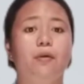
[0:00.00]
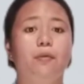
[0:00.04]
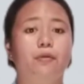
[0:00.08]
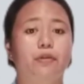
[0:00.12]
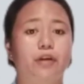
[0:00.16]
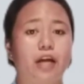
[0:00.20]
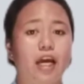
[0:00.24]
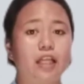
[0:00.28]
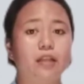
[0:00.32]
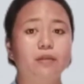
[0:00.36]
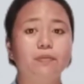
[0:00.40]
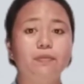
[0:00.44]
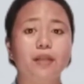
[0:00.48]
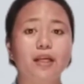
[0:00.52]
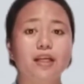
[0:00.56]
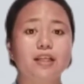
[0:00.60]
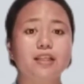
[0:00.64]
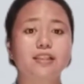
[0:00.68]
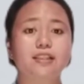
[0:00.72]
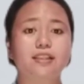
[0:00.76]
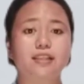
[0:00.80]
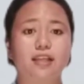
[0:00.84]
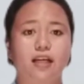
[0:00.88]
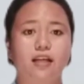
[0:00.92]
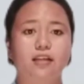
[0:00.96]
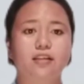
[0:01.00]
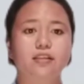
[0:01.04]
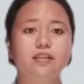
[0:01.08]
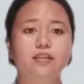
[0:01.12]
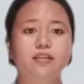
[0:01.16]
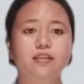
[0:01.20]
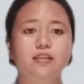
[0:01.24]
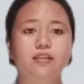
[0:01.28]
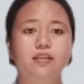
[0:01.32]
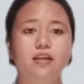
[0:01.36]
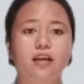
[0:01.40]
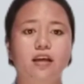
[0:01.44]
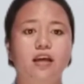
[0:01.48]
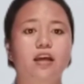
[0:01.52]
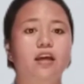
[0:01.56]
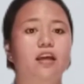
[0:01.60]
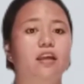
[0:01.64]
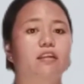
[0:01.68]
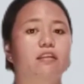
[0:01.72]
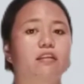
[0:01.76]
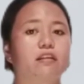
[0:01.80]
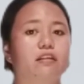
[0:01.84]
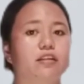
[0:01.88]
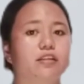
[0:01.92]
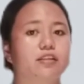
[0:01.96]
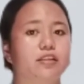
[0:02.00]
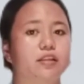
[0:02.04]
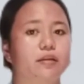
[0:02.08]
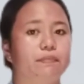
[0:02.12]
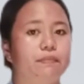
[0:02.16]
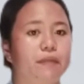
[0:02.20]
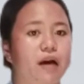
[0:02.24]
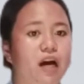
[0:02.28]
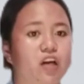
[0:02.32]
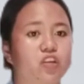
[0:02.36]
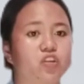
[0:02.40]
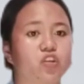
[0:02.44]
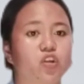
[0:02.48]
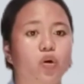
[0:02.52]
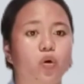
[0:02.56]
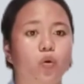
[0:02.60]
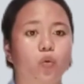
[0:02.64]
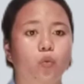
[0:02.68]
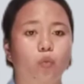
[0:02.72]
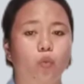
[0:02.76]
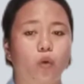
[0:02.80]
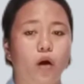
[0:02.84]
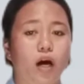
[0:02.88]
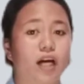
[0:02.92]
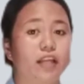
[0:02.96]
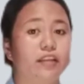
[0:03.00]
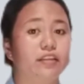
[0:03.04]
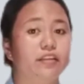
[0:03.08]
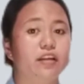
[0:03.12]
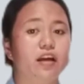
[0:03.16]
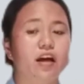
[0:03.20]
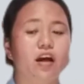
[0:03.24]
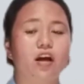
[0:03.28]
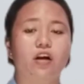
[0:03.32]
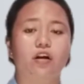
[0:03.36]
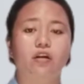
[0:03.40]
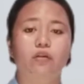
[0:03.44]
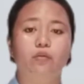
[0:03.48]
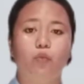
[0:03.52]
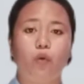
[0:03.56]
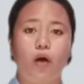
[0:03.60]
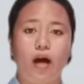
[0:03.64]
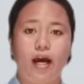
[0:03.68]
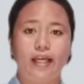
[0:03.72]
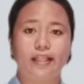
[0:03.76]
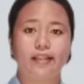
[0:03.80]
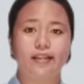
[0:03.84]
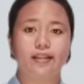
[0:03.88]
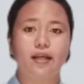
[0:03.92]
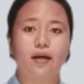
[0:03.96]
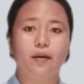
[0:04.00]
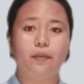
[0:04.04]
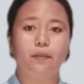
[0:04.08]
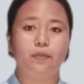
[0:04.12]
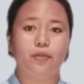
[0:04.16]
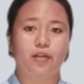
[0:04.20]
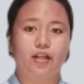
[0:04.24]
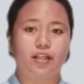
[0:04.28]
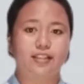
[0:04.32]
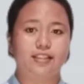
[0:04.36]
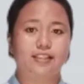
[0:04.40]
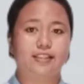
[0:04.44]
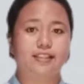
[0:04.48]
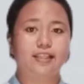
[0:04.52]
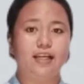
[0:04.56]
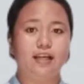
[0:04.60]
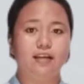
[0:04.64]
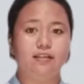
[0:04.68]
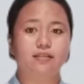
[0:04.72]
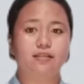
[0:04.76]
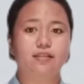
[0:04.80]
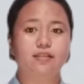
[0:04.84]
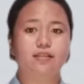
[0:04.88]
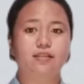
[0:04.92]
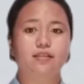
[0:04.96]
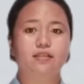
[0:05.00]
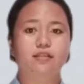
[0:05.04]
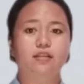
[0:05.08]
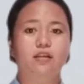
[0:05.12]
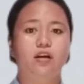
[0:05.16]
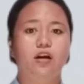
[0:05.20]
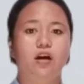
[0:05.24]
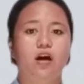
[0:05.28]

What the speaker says: red blood cells, there is about 1 white blood cells.